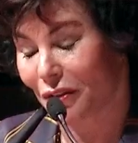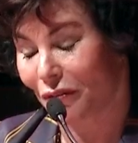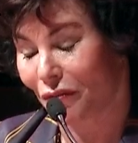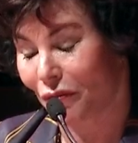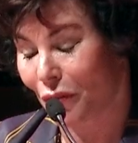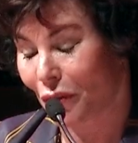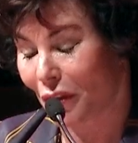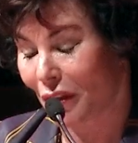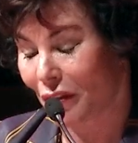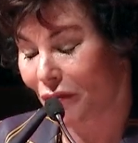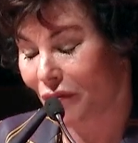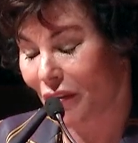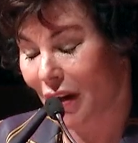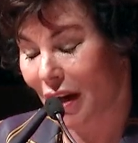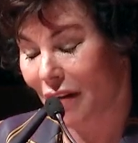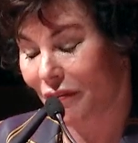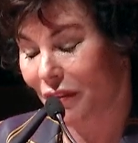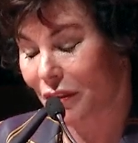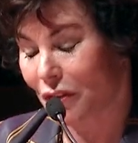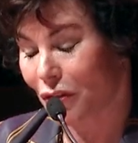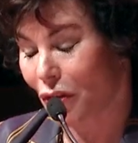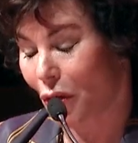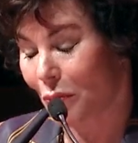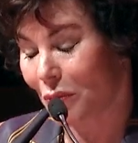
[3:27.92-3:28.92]
to 45,
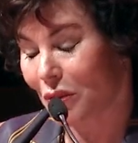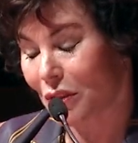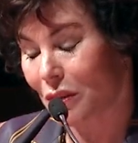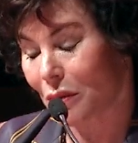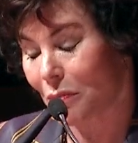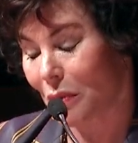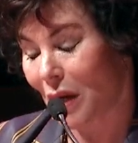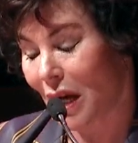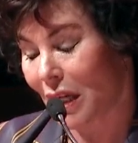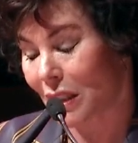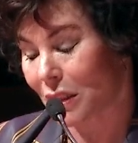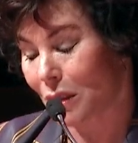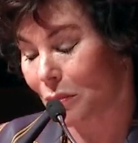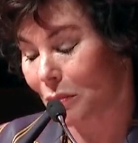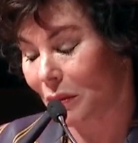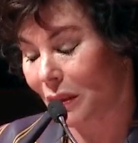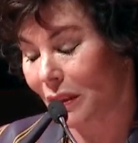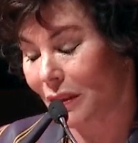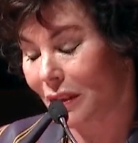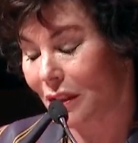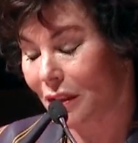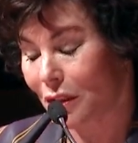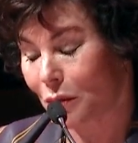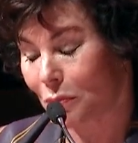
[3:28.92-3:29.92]
it's almost impossible
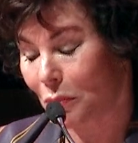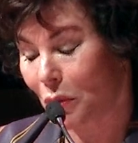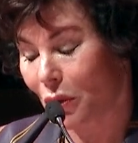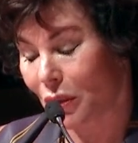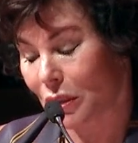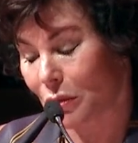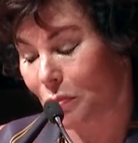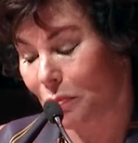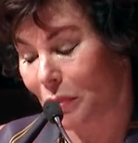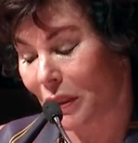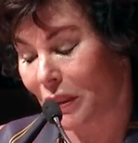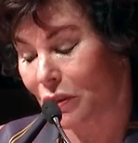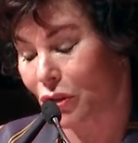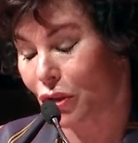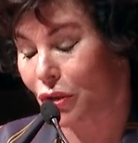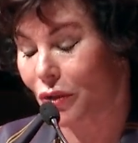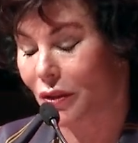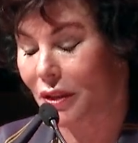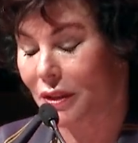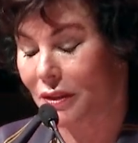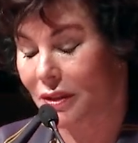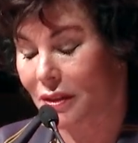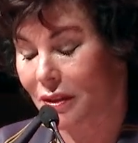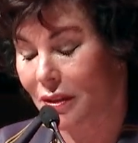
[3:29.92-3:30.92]
at this point to picture
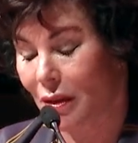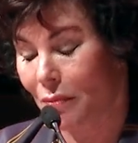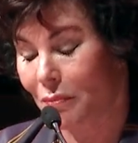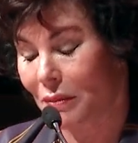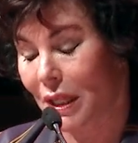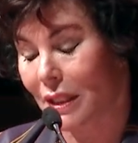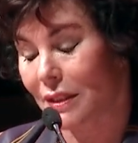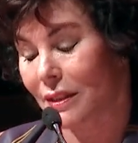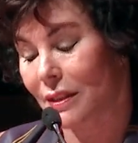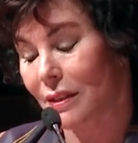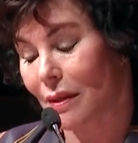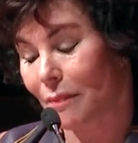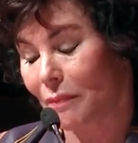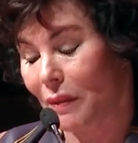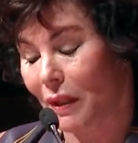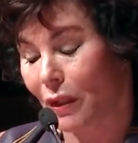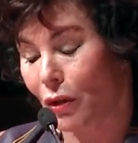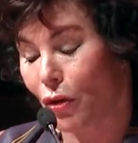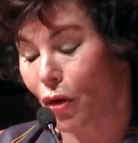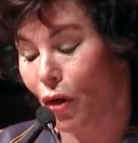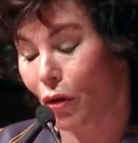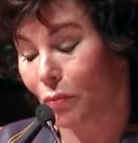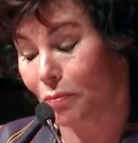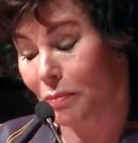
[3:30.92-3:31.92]
that someday something
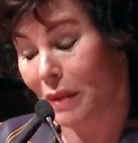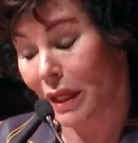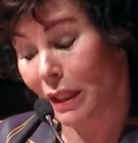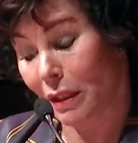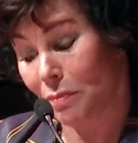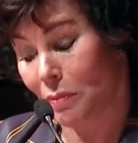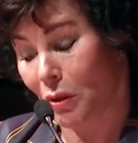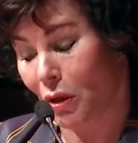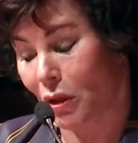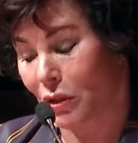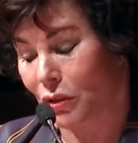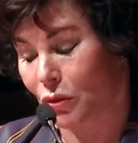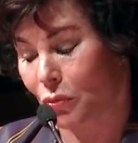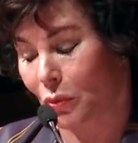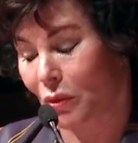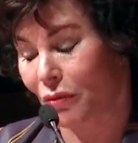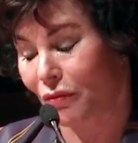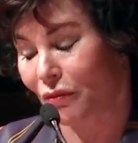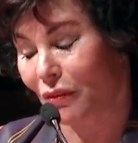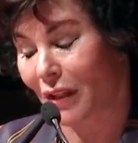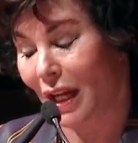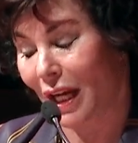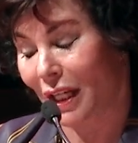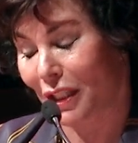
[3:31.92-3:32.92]
called menopause will
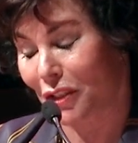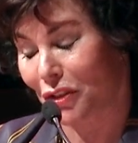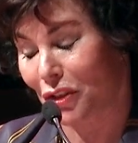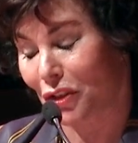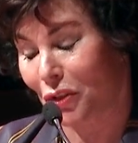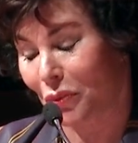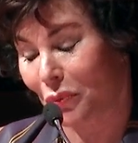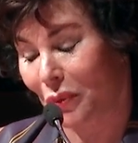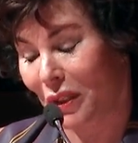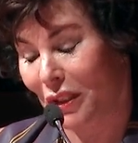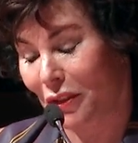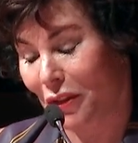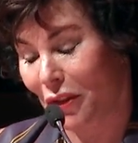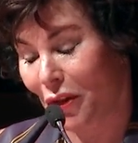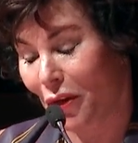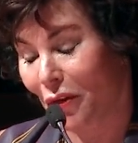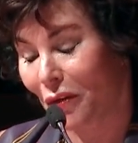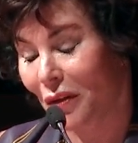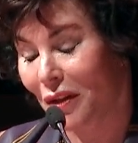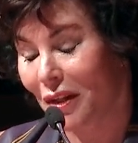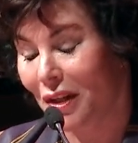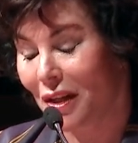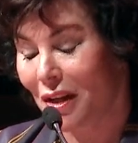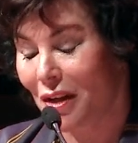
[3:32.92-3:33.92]
fly into your
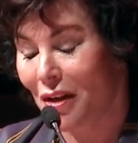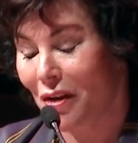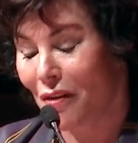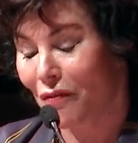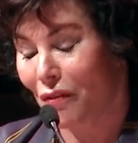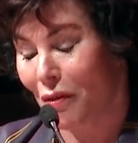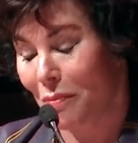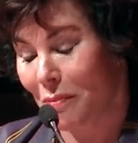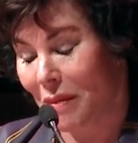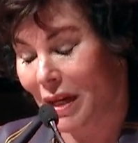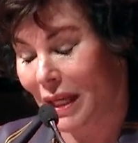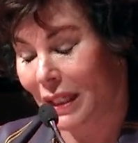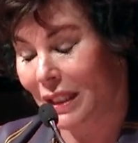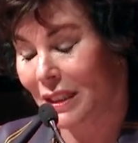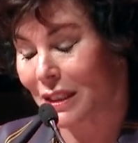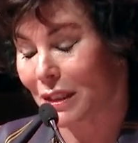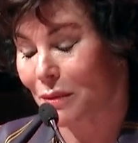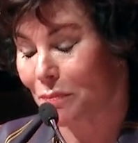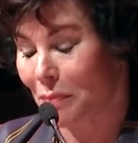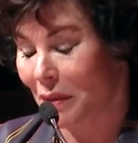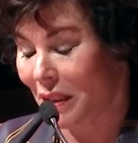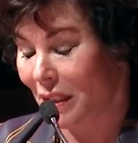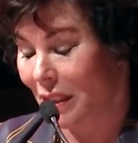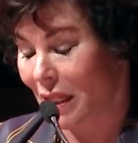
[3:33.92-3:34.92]
window. For men,
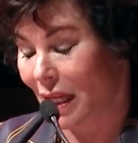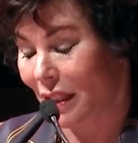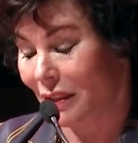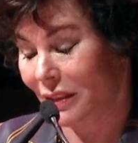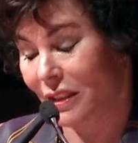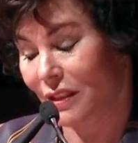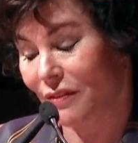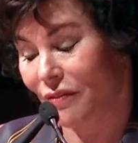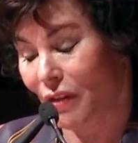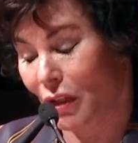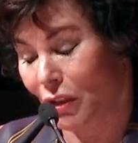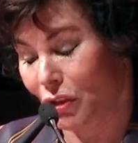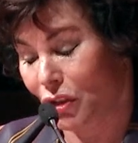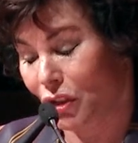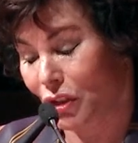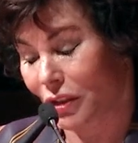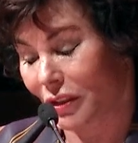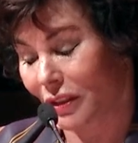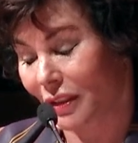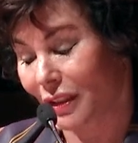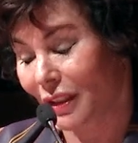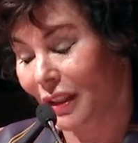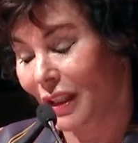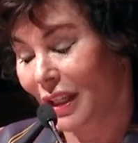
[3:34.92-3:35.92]
it's penile
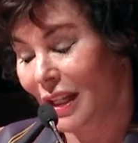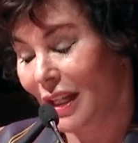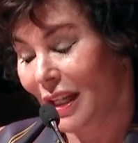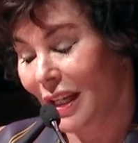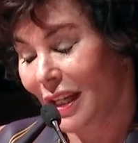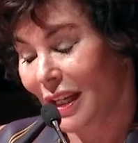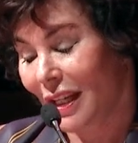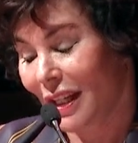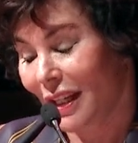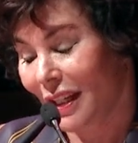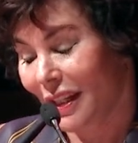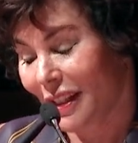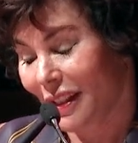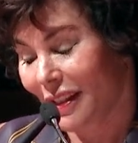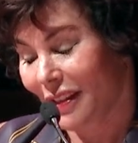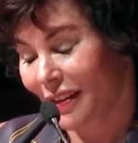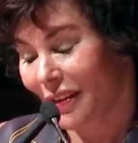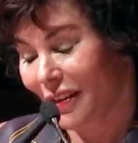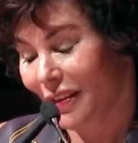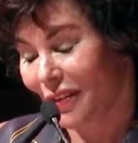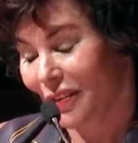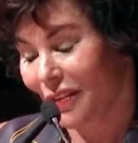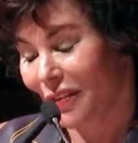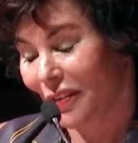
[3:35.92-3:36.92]
dysfunction.
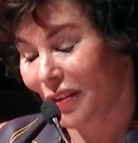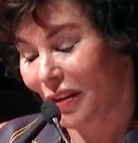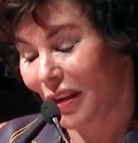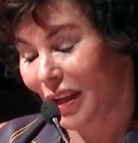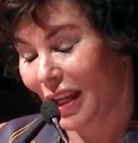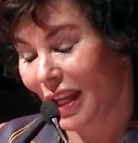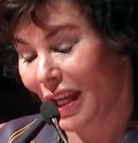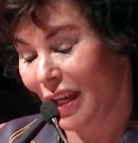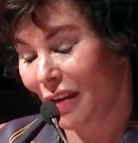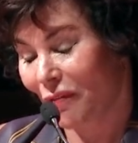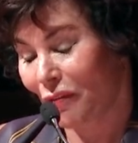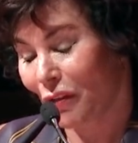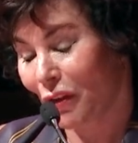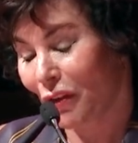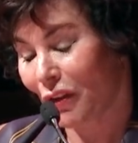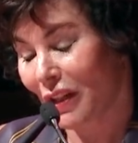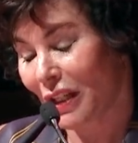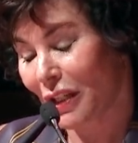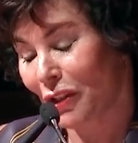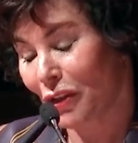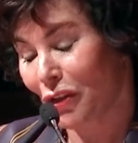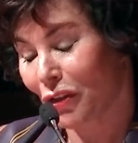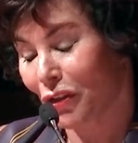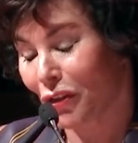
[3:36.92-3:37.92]
If you're
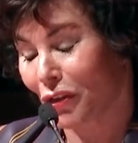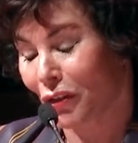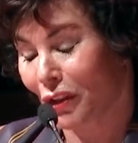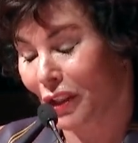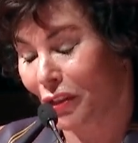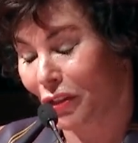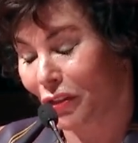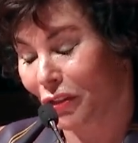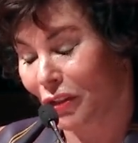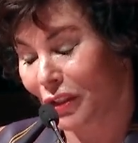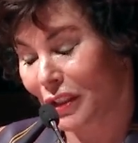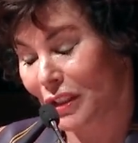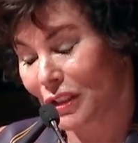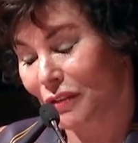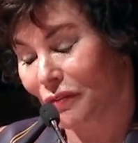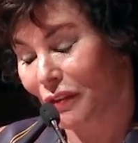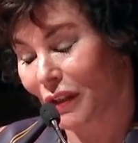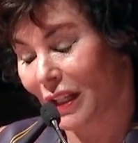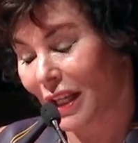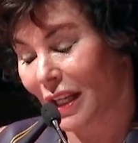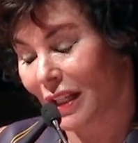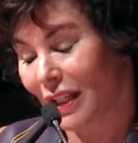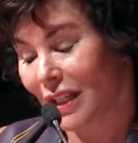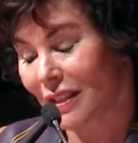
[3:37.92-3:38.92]
in your early 30s,
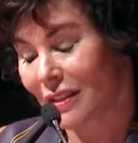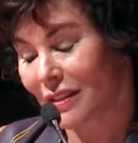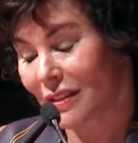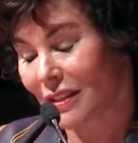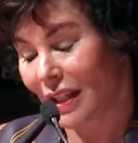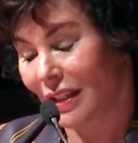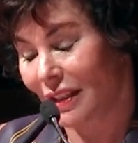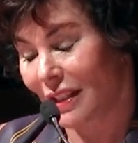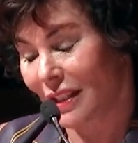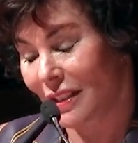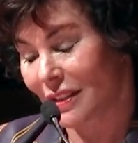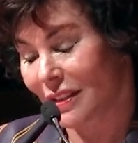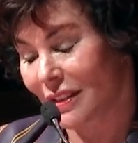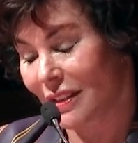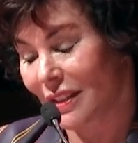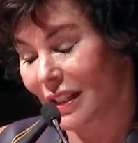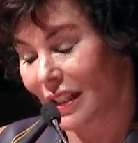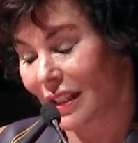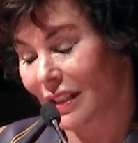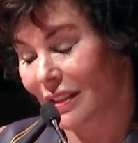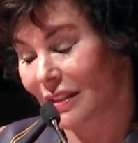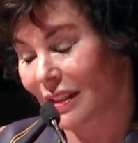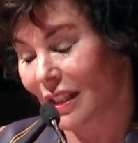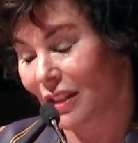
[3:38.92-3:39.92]
forget I said these
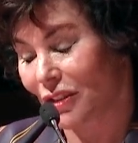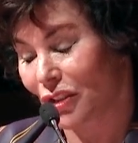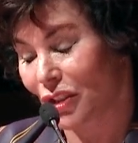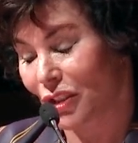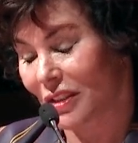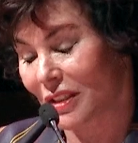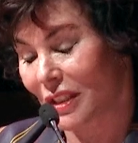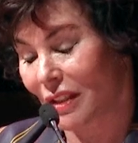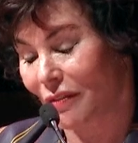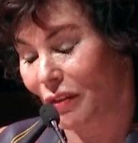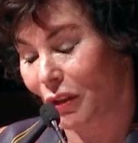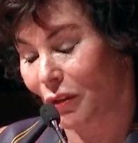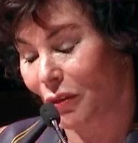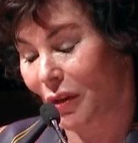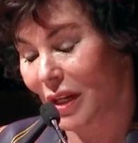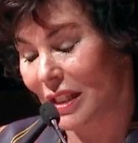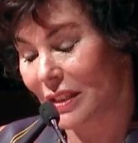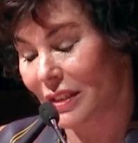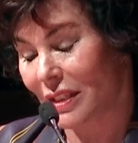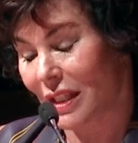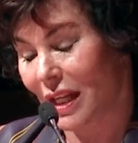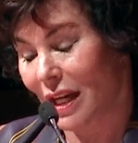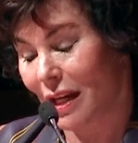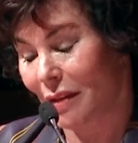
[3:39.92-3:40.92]
things and just have a
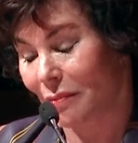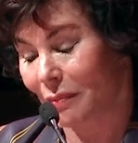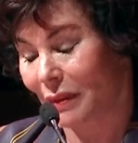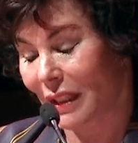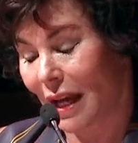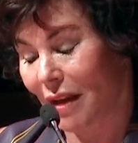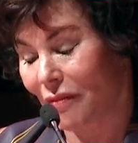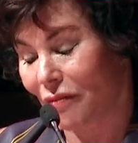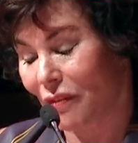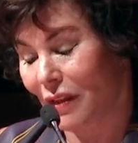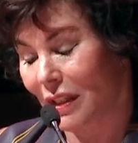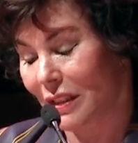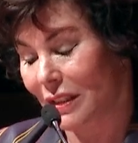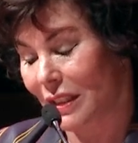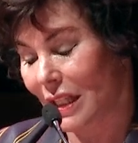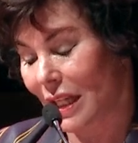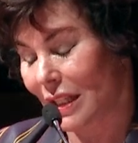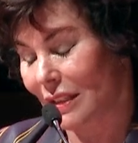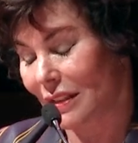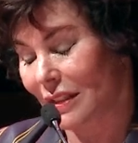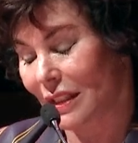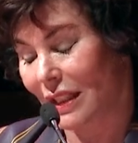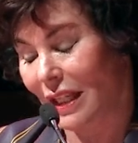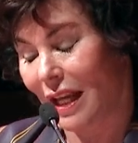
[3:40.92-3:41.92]
great time laughing,
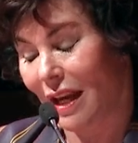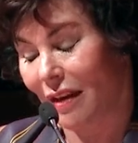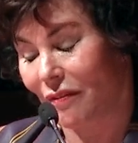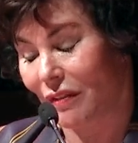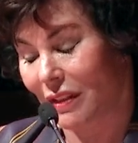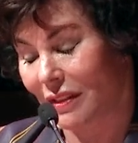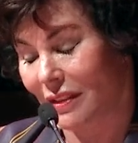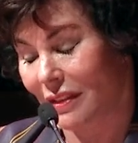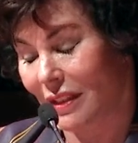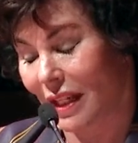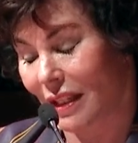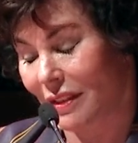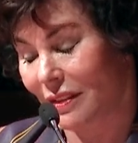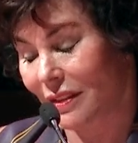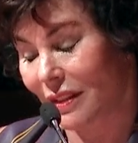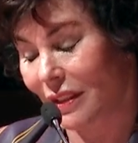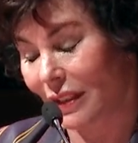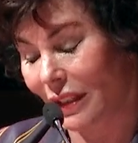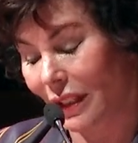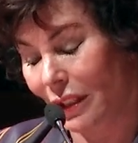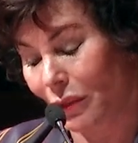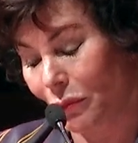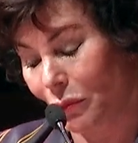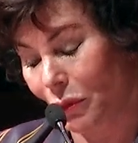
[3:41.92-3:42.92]
dancing, having sex
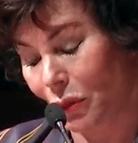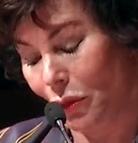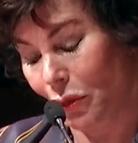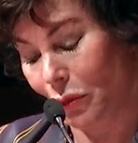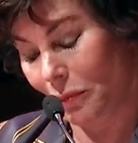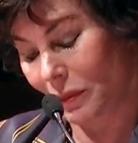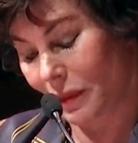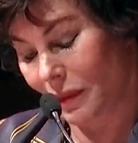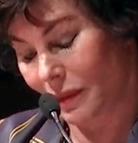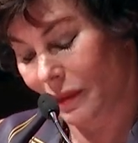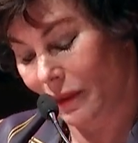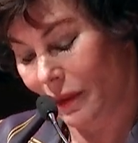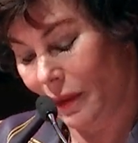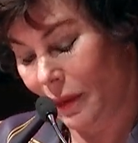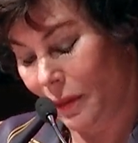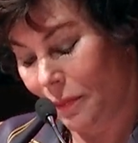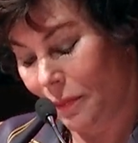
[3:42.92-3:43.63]
in lit rooms.